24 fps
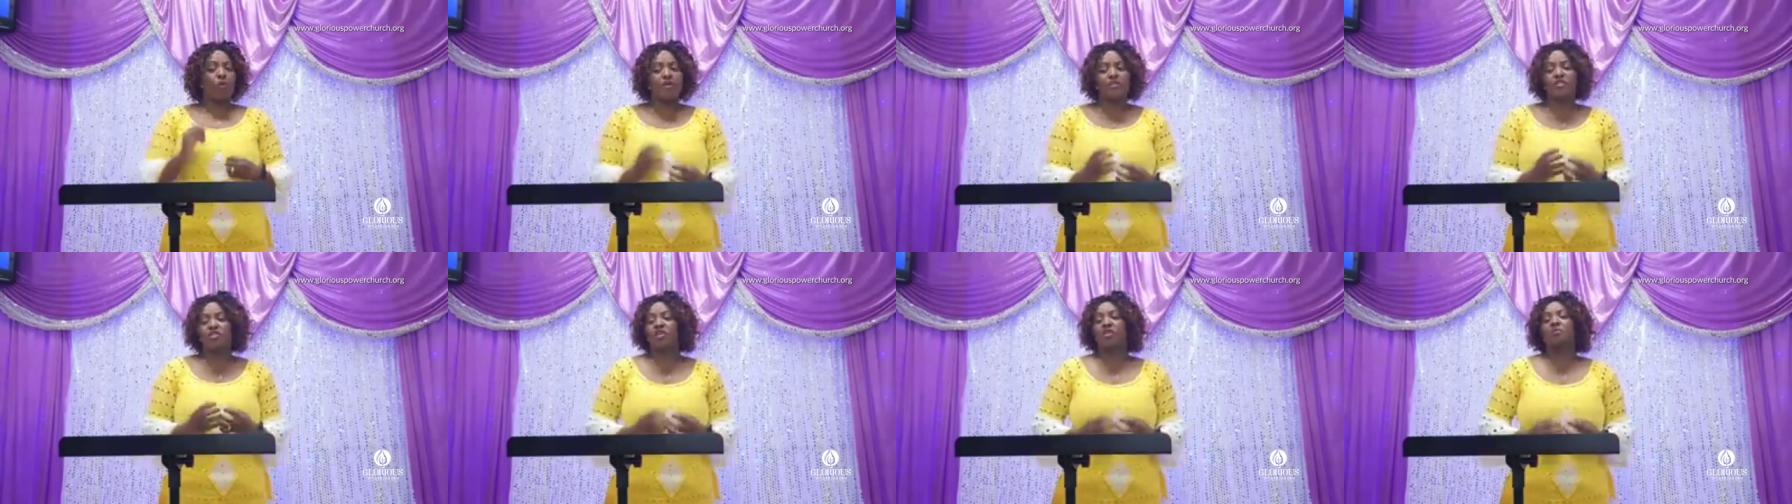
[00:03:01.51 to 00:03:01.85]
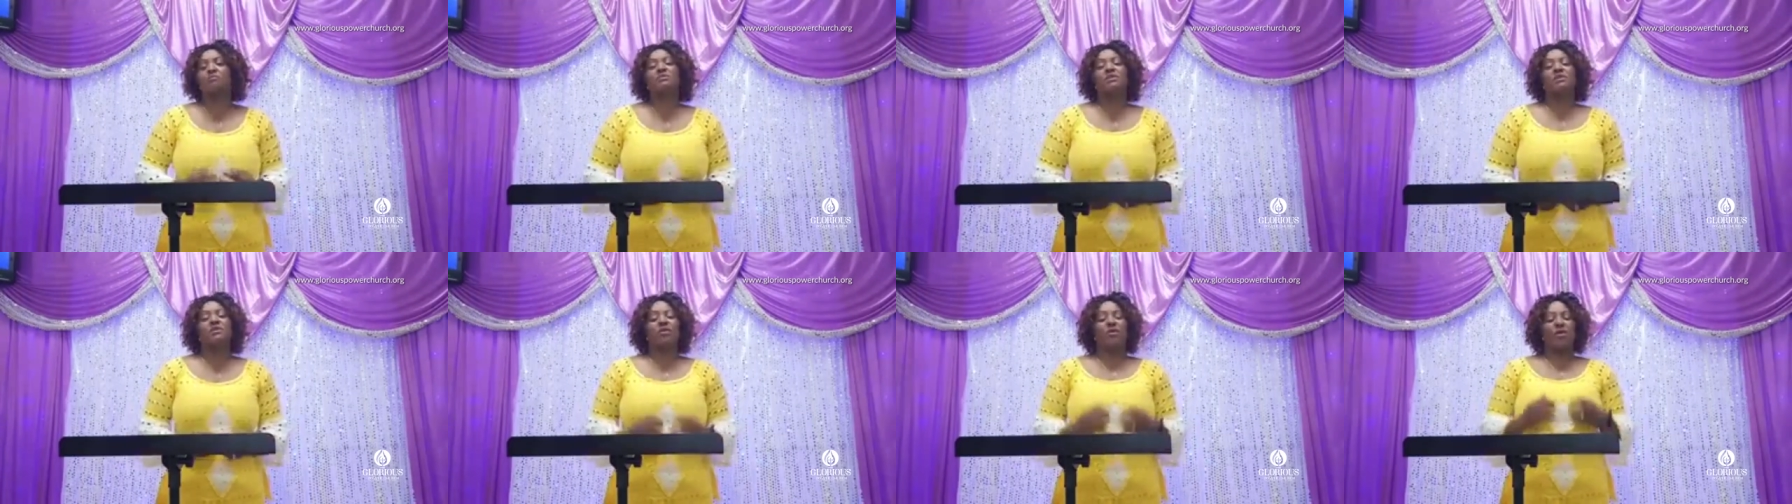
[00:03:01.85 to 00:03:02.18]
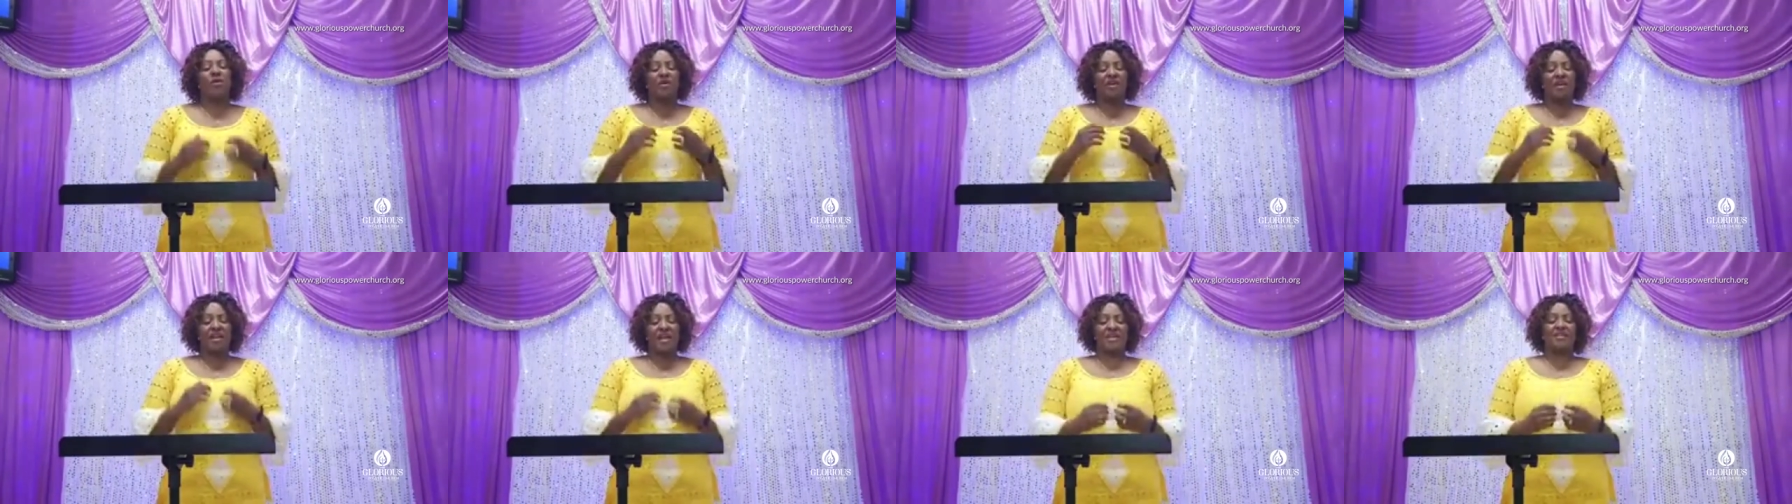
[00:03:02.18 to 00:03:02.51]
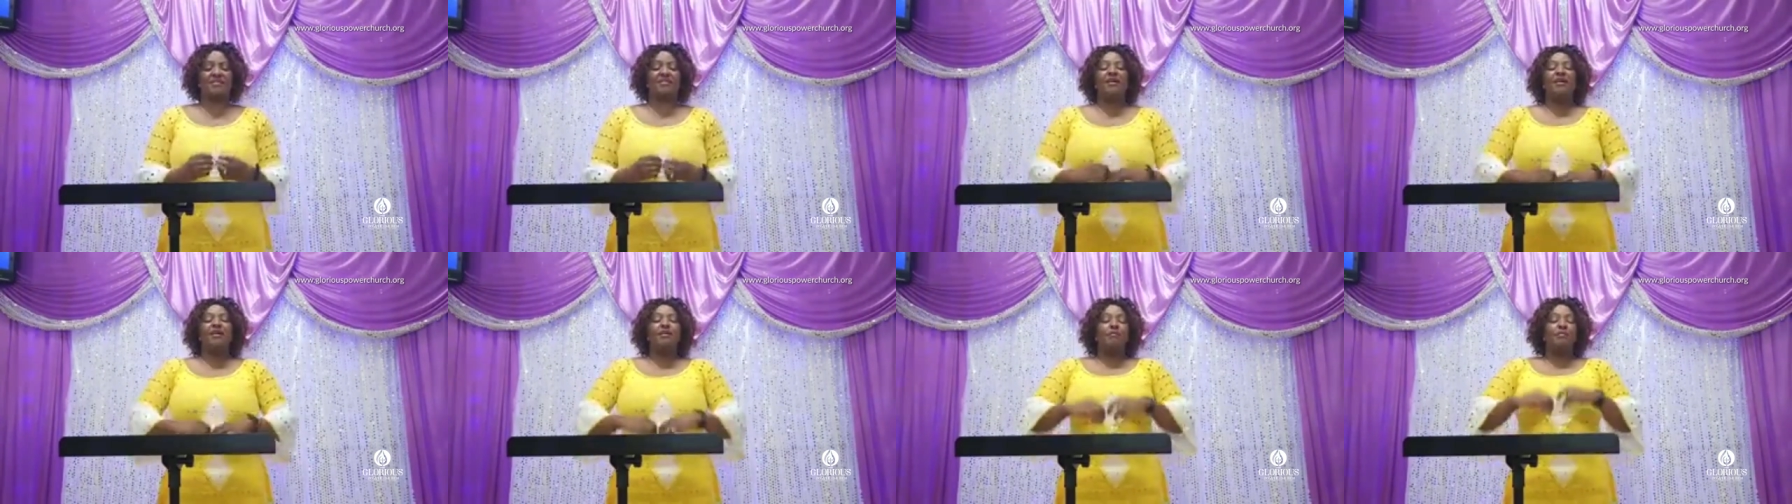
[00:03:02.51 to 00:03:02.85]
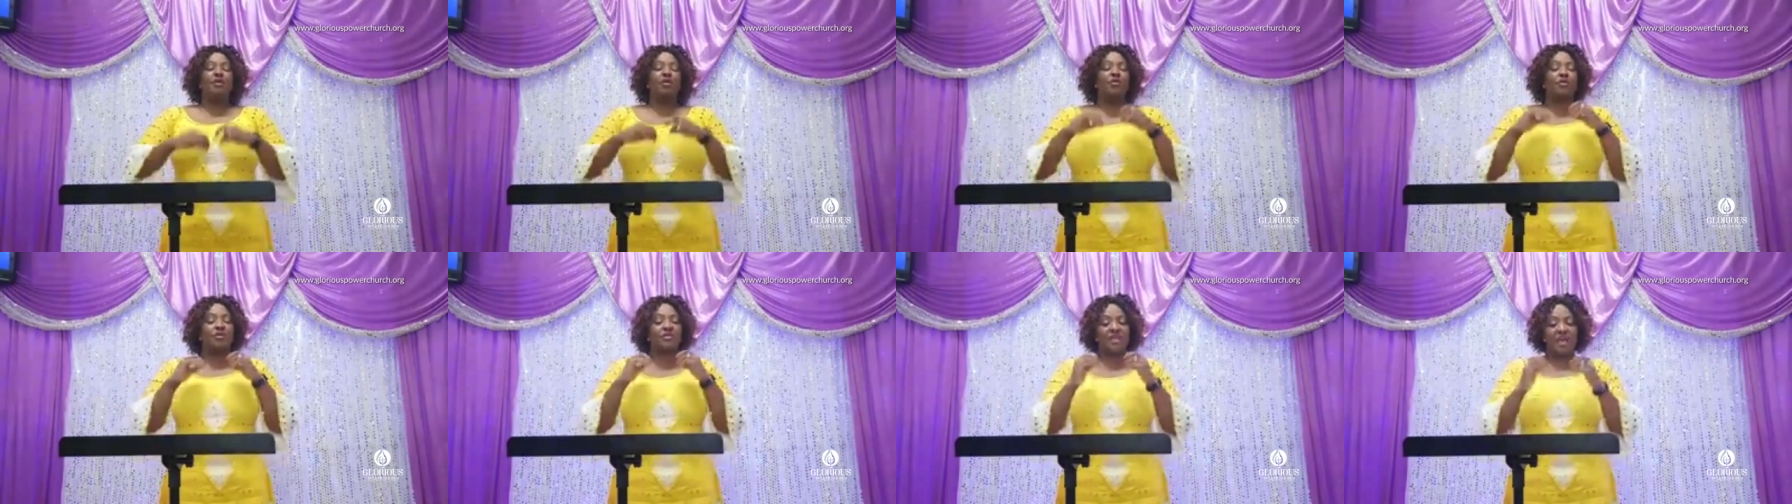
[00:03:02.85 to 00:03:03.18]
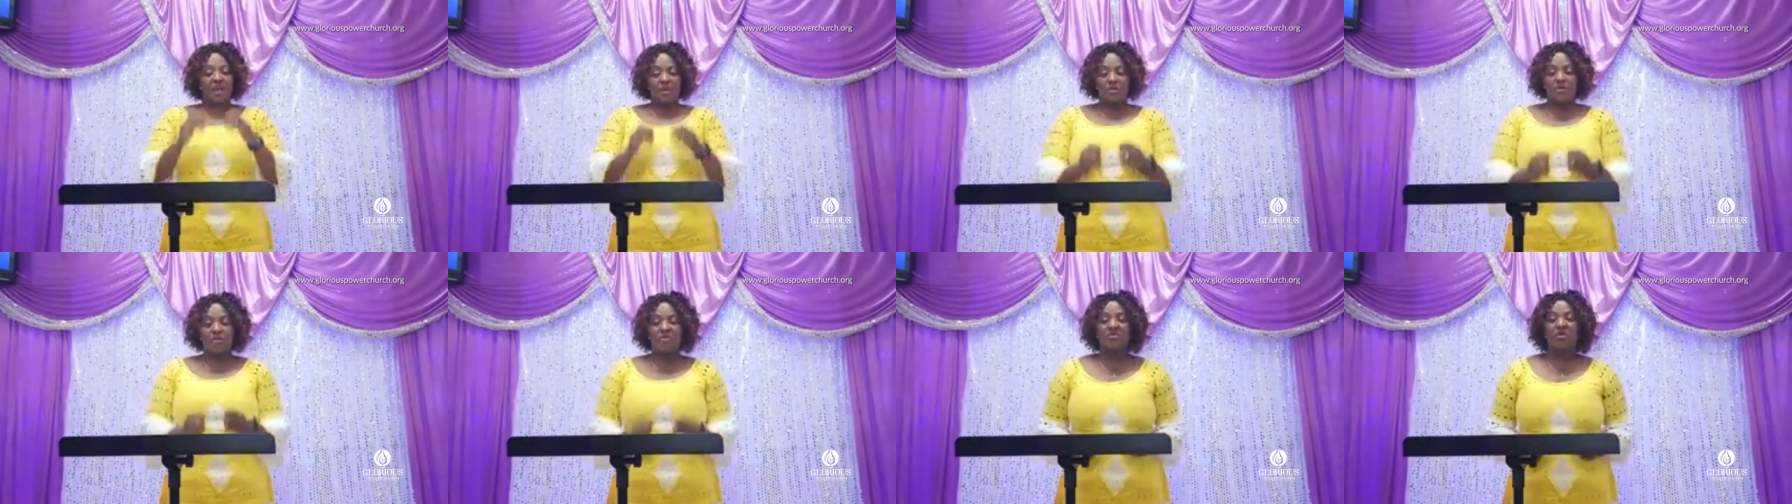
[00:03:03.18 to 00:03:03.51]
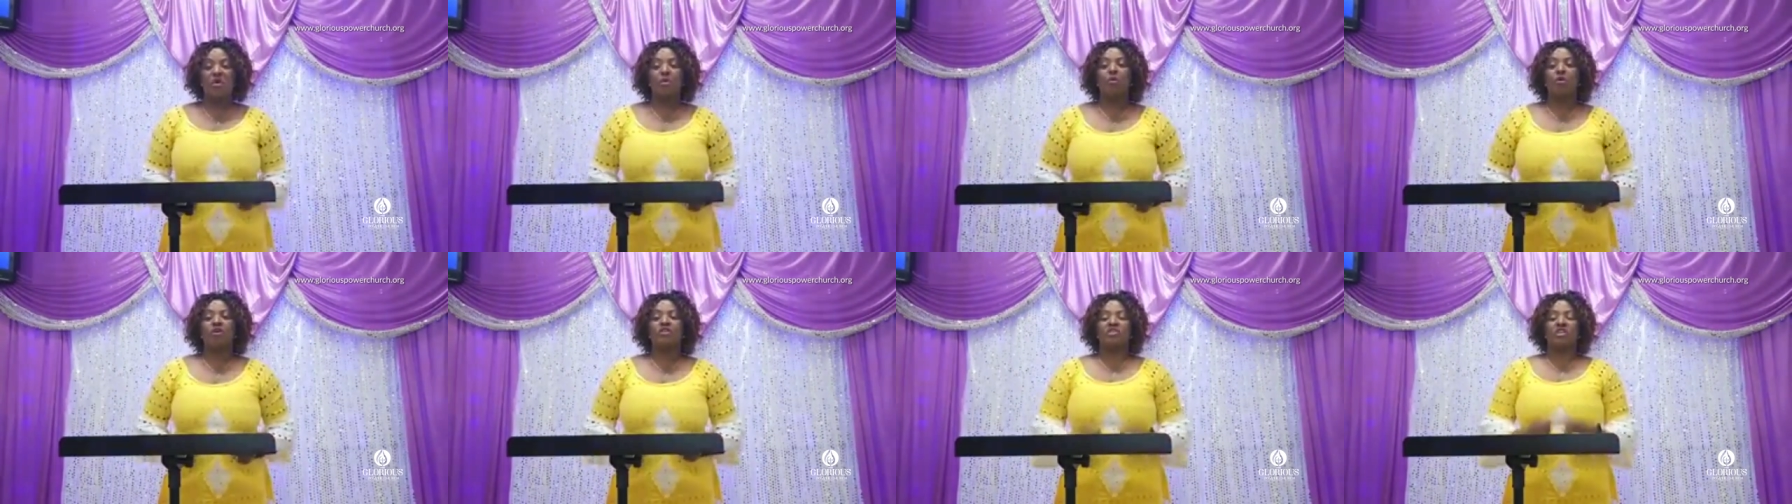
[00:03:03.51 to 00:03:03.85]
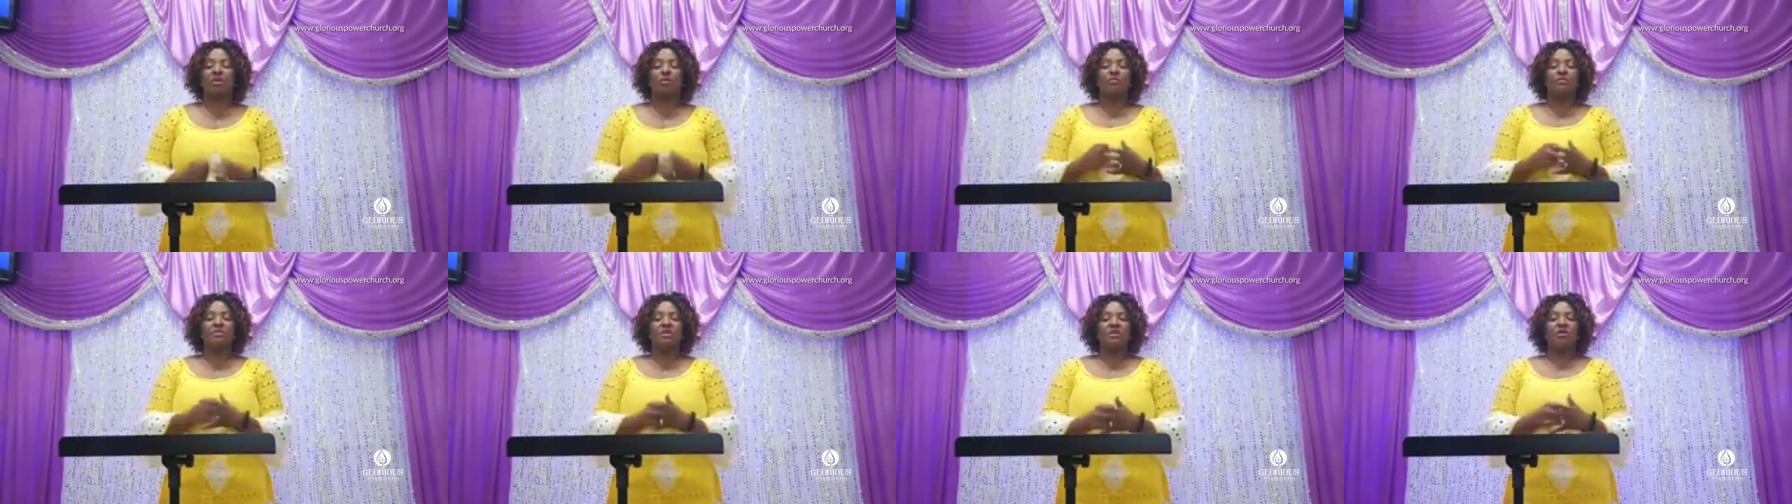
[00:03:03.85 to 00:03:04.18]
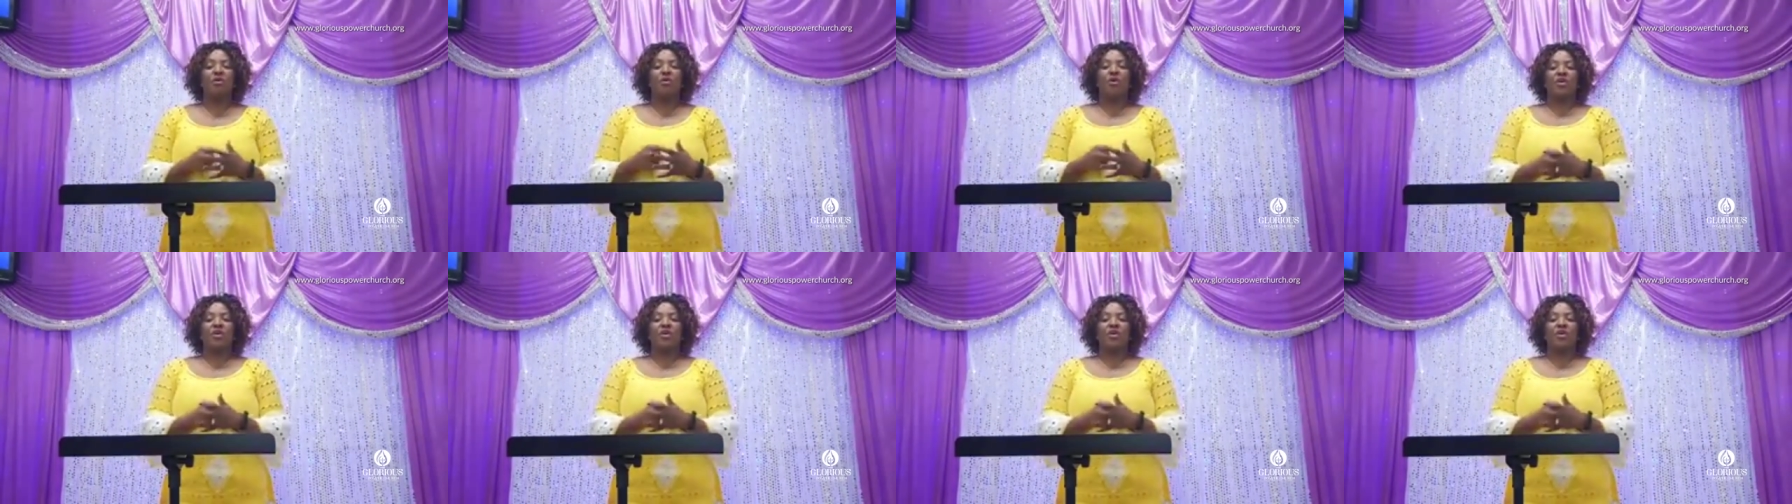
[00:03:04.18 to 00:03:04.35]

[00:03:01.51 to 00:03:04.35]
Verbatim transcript: watching me online, because I know you're watching me